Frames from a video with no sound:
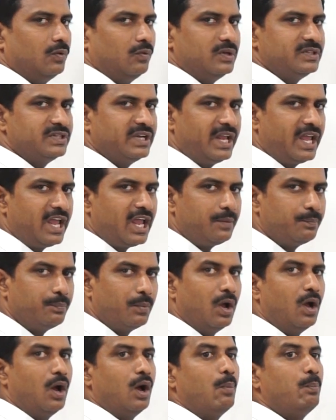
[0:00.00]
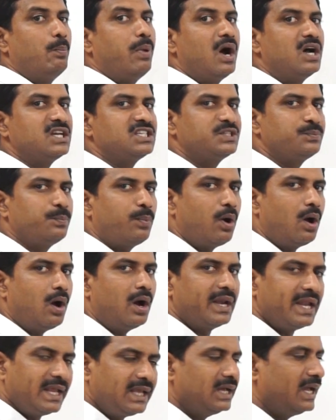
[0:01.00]
is the name
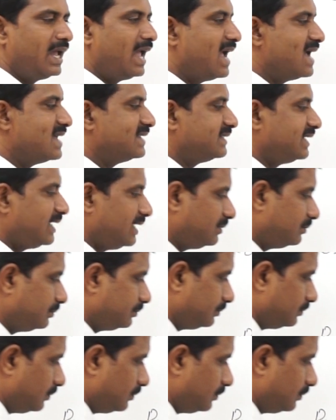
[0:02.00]
phosphoric acid